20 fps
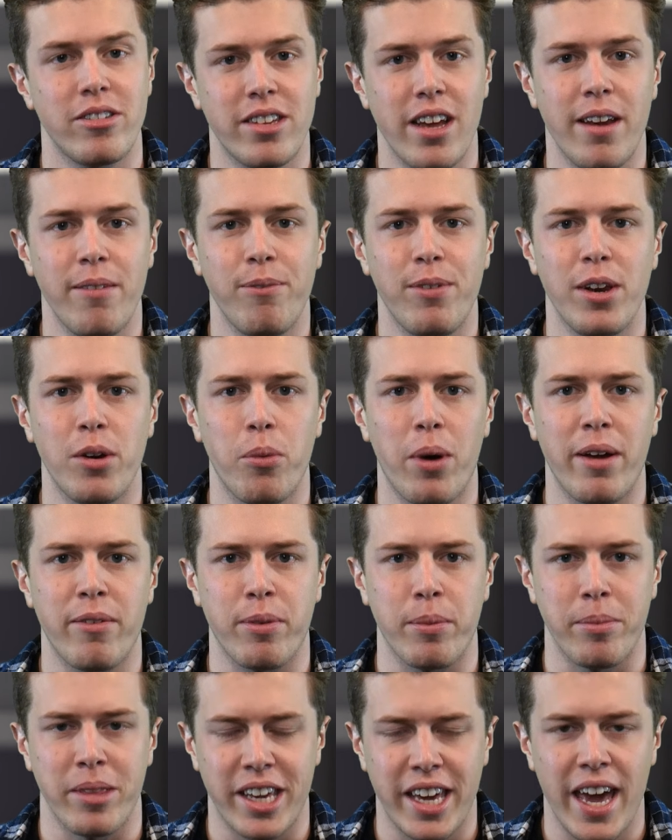10 feet away
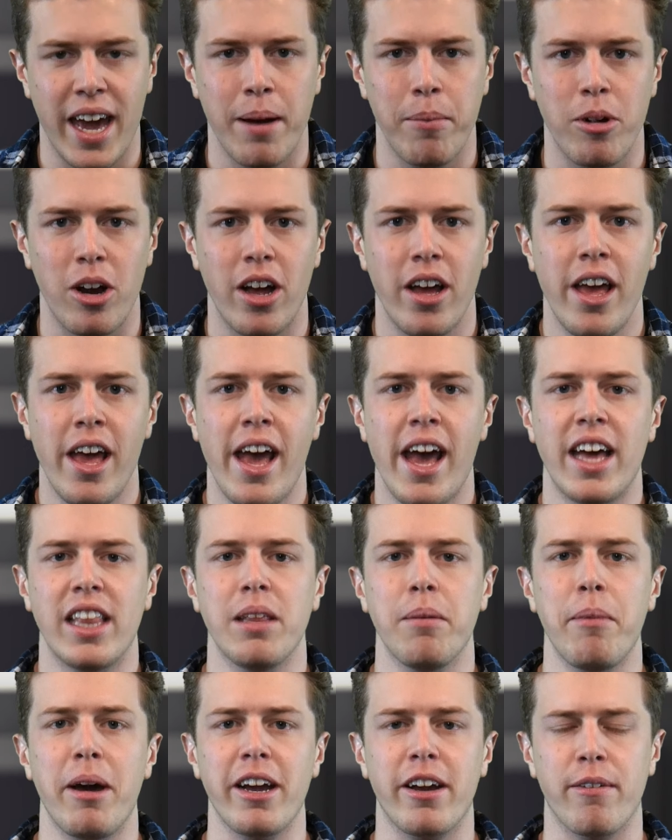from the camera and
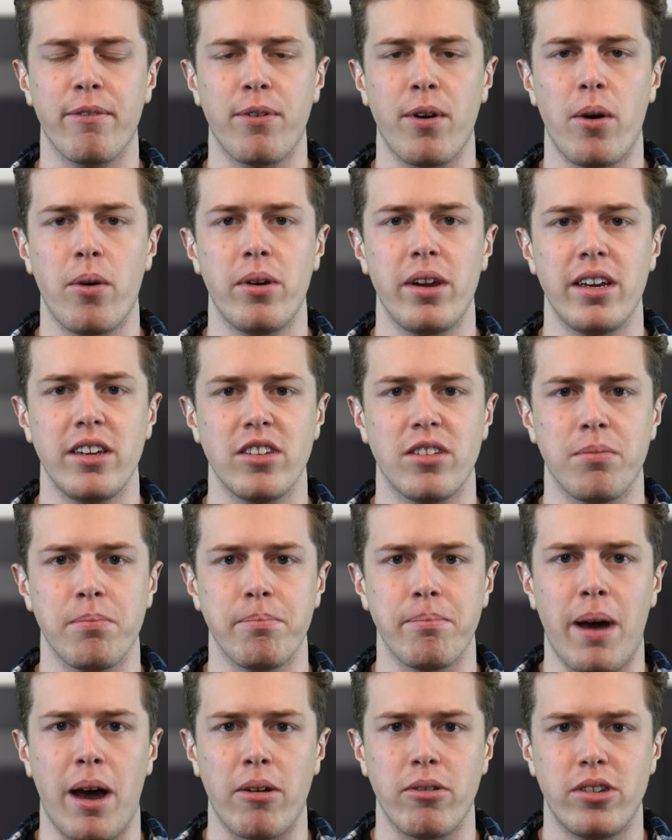the microphone is
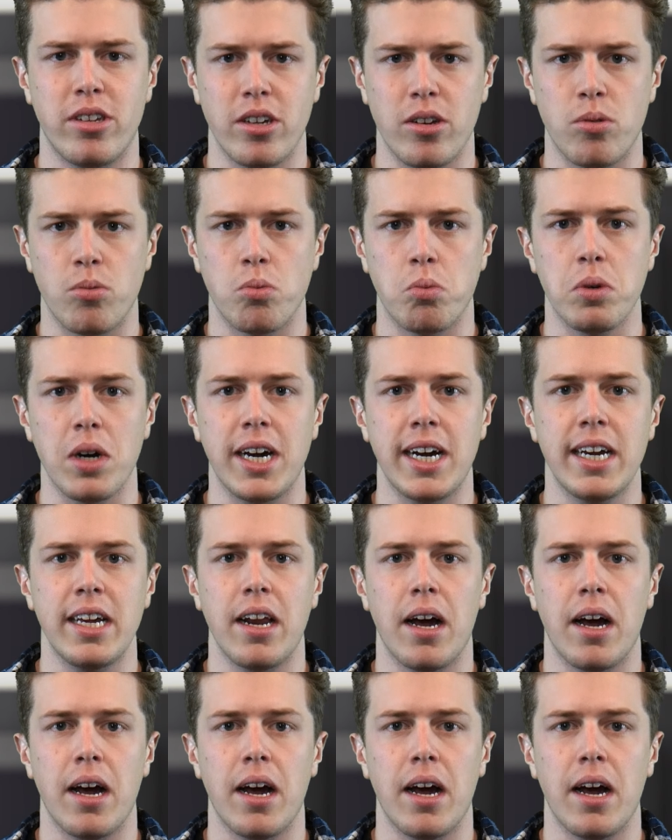mounted right